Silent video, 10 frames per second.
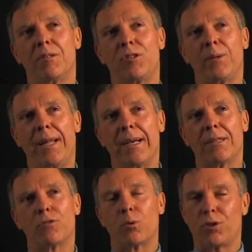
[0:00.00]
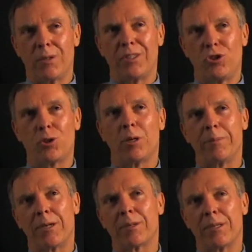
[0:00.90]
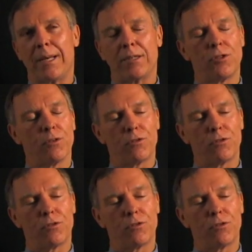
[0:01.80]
to enhance or to ensure American national